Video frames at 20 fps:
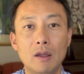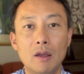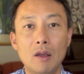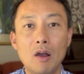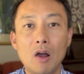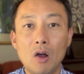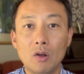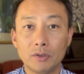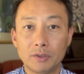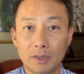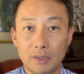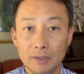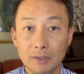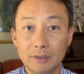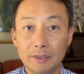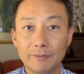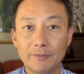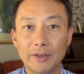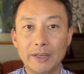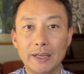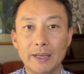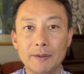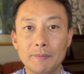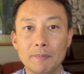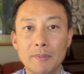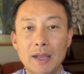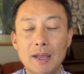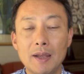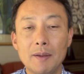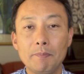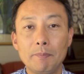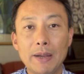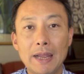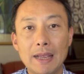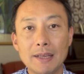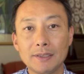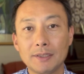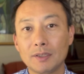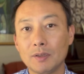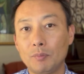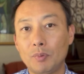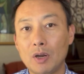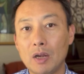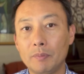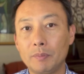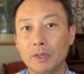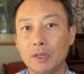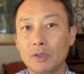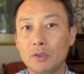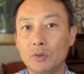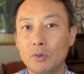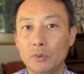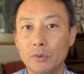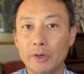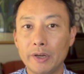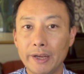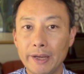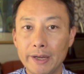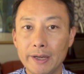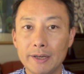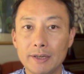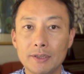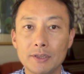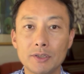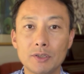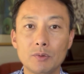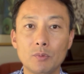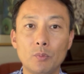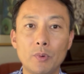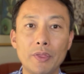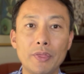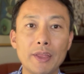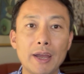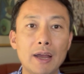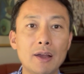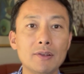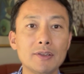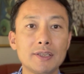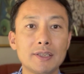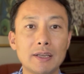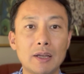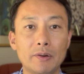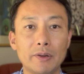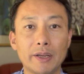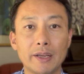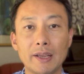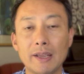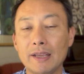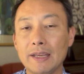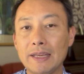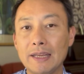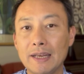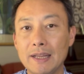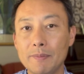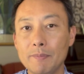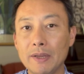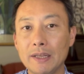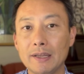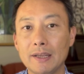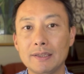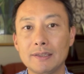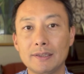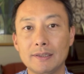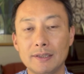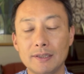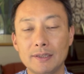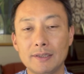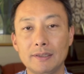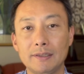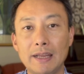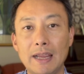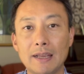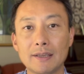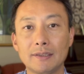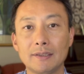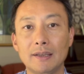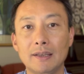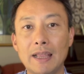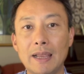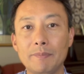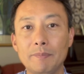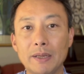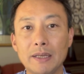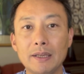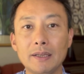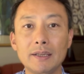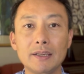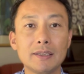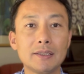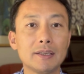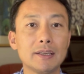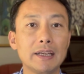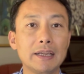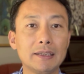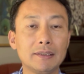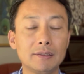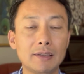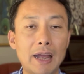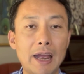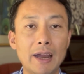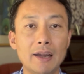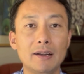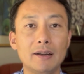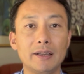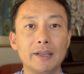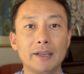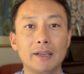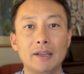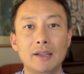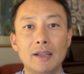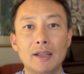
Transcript: Alternatively, passing the property to your heirs without selling it eliminates these tax liabilities entirely.